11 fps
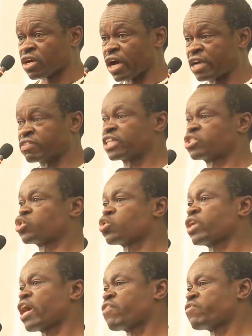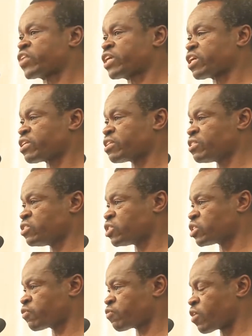And they took
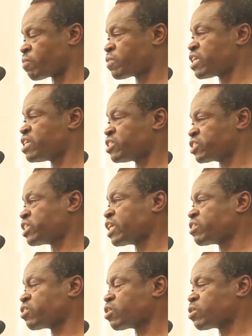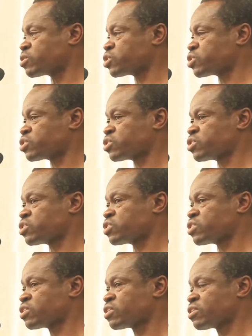Africans from the eastern coast.